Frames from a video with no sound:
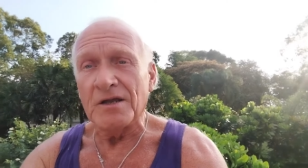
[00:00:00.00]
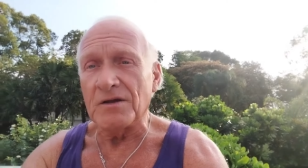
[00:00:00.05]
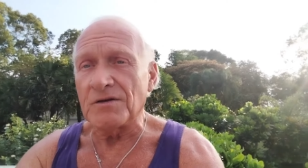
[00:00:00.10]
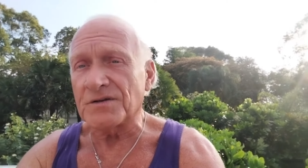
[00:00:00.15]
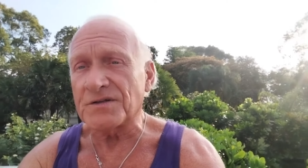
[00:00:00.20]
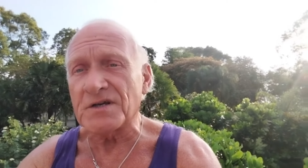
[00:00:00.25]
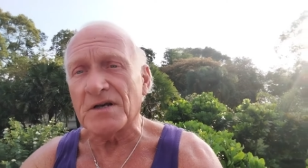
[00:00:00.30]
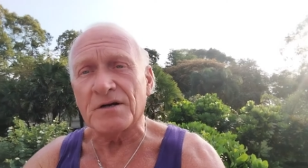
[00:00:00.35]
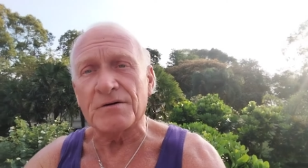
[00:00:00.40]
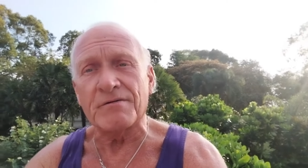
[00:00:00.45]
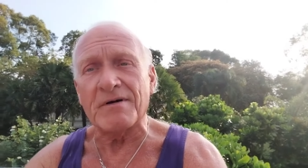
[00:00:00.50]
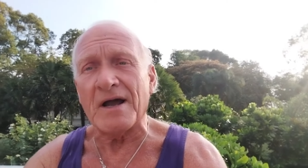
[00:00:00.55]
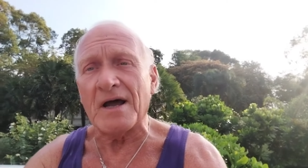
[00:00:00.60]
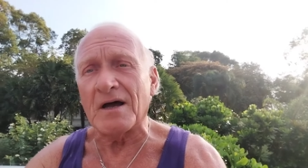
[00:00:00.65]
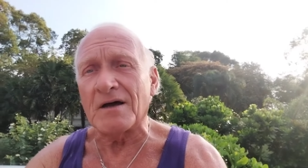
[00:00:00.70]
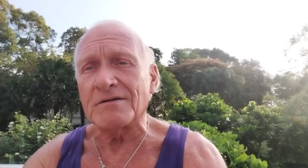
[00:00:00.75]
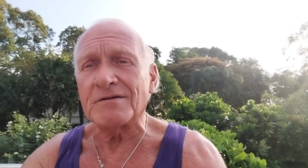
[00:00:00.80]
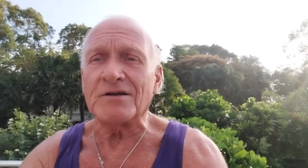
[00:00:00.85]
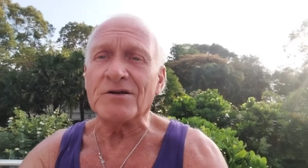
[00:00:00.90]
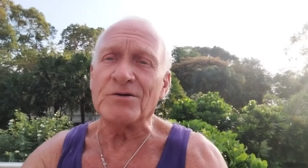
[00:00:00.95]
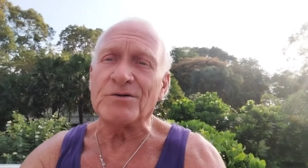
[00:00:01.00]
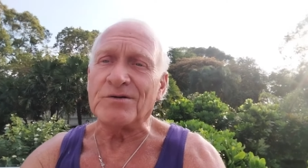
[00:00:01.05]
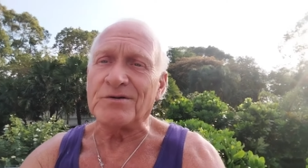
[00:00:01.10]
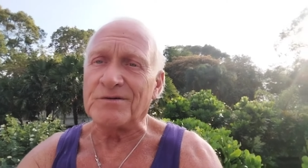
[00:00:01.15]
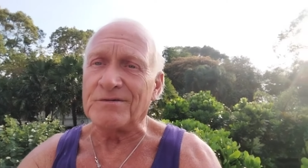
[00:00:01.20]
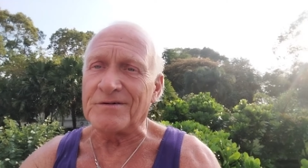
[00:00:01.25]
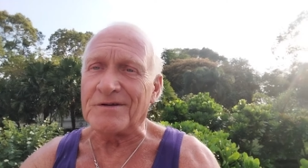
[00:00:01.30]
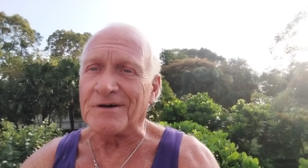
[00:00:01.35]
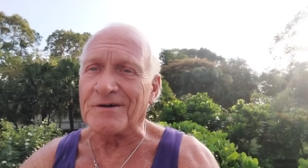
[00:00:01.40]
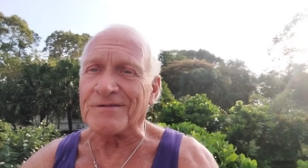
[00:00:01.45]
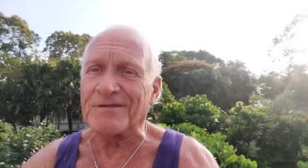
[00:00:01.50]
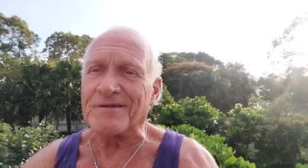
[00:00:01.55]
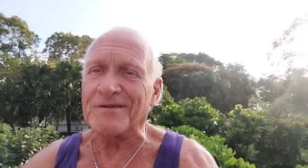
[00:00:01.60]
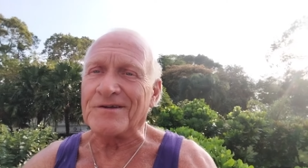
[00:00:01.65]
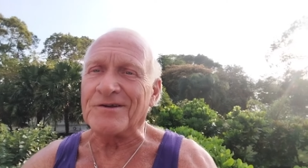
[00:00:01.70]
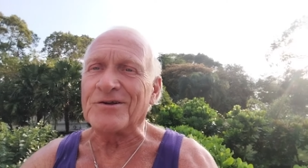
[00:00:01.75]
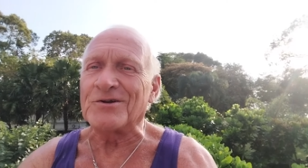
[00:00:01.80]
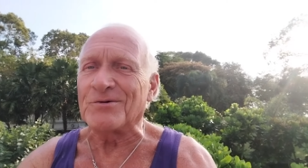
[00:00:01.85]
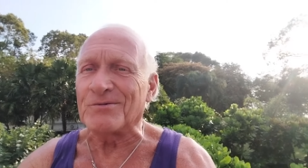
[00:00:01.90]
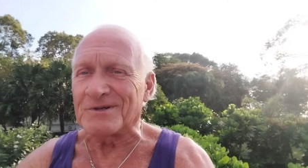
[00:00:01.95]
You sit around, you do
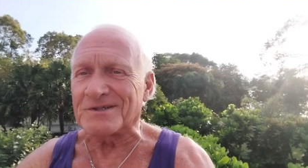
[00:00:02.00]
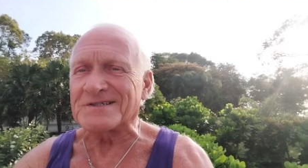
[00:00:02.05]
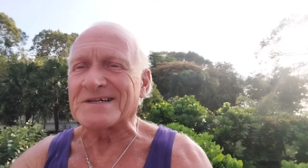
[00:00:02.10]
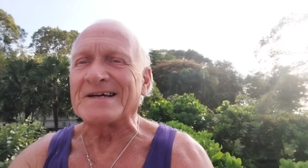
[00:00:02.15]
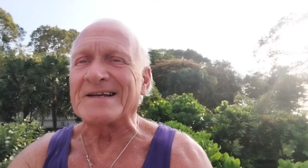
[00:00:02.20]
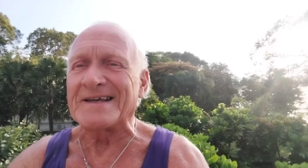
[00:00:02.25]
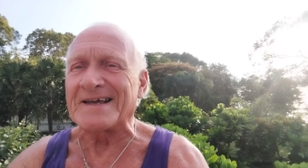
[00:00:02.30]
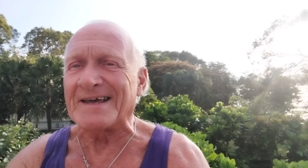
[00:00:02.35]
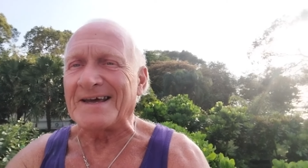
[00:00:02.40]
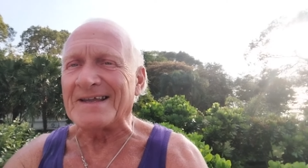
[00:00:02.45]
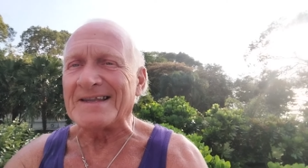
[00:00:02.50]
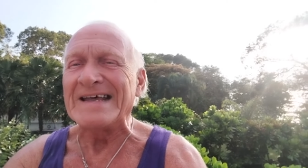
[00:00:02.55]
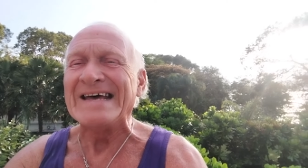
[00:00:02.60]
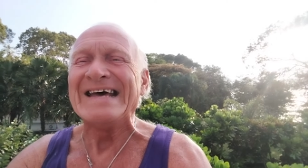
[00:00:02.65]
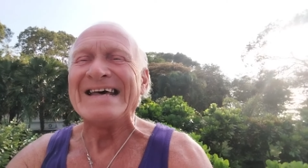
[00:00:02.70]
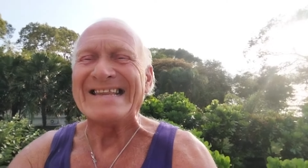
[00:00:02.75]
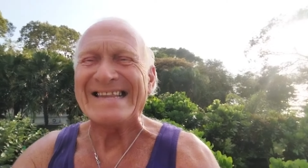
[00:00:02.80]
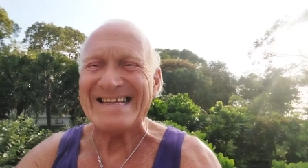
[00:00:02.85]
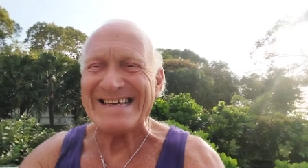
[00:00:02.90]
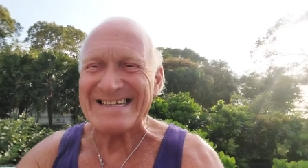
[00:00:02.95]
nothing, you know what you're going to get?